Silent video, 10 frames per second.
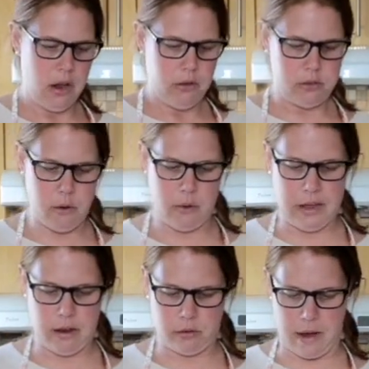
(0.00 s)
So
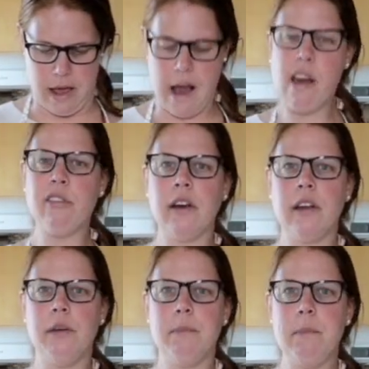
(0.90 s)
okay, so I have
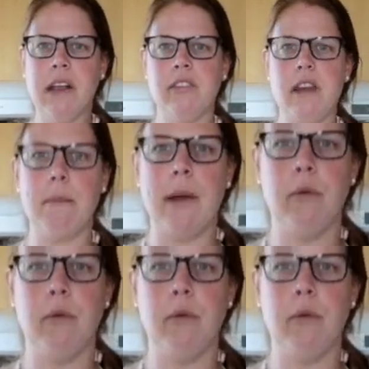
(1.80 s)
mixed up my